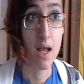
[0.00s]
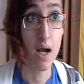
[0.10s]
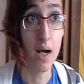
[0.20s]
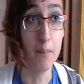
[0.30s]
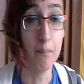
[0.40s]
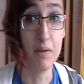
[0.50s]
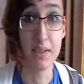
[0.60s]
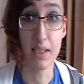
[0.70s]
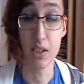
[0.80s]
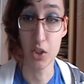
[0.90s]
um, and
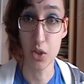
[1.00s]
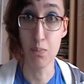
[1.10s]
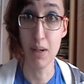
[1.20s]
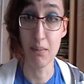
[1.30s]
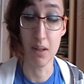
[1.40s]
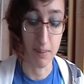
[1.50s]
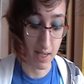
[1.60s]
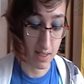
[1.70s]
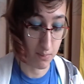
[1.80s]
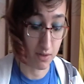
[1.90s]
said, "Can you pick me up
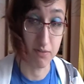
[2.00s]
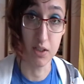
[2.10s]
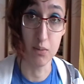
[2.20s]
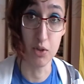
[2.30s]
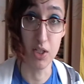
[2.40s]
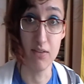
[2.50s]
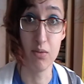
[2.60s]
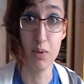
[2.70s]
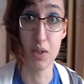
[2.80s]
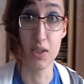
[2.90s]
at eight when I finish my
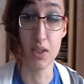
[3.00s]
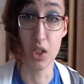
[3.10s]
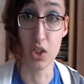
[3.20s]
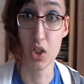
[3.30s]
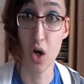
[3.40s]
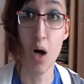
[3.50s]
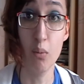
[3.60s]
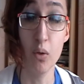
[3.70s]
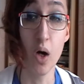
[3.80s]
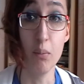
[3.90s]
shift because I can't
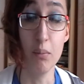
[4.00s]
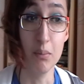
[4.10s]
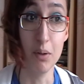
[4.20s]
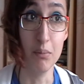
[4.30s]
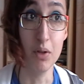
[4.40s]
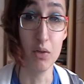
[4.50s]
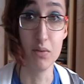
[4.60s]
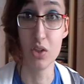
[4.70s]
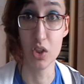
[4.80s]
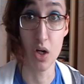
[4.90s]
walk home at the moment. I
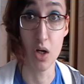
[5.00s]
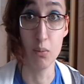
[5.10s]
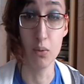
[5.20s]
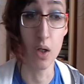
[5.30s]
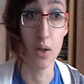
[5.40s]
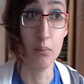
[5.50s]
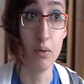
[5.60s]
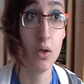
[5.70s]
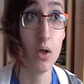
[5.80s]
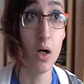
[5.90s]
just can't walk home.
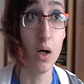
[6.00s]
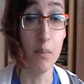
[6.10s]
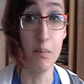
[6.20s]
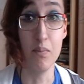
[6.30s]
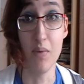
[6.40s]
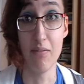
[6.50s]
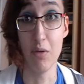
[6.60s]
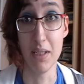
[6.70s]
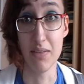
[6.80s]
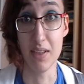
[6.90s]
I'm having a
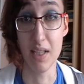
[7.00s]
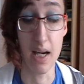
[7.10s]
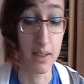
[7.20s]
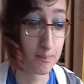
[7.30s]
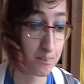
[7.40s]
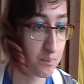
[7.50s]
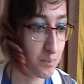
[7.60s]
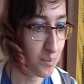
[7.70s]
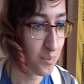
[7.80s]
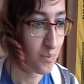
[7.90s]
massive attack."
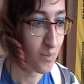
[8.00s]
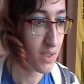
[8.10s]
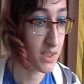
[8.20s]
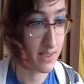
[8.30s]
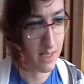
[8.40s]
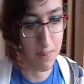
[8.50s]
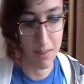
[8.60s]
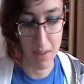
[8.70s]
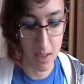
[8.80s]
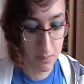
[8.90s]
So he did pick
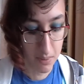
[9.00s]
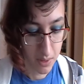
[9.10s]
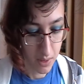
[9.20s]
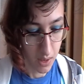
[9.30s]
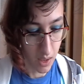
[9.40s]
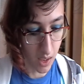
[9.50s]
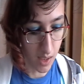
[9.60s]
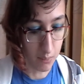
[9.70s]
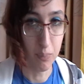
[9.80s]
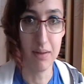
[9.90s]
me up.
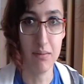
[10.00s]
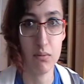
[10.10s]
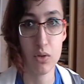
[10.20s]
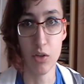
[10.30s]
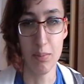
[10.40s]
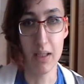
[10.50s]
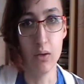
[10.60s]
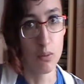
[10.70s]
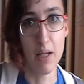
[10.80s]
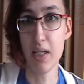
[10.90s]
Uh, went drove back
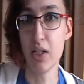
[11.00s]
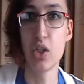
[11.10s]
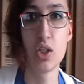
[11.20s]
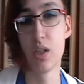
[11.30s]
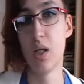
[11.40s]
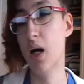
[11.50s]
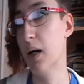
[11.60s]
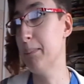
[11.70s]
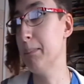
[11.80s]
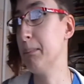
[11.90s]
along the beach.
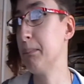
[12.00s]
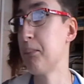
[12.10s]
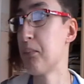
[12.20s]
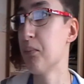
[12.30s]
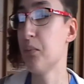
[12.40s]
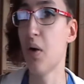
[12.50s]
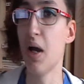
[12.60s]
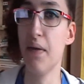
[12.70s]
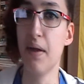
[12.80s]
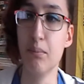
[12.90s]
Um,
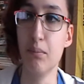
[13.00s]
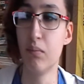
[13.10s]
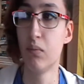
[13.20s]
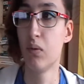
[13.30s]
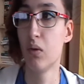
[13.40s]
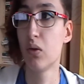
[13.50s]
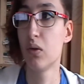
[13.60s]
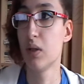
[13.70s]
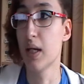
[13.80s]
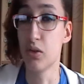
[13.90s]
and then
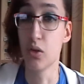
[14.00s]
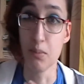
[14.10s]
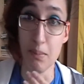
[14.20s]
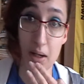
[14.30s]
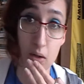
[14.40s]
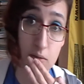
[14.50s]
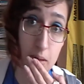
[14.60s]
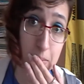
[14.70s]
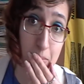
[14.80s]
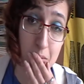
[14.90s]
yeah dropped me back off
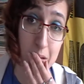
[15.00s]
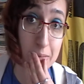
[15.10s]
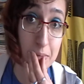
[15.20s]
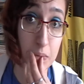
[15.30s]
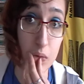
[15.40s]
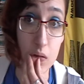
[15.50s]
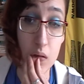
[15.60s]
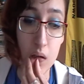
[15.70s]
home that was all good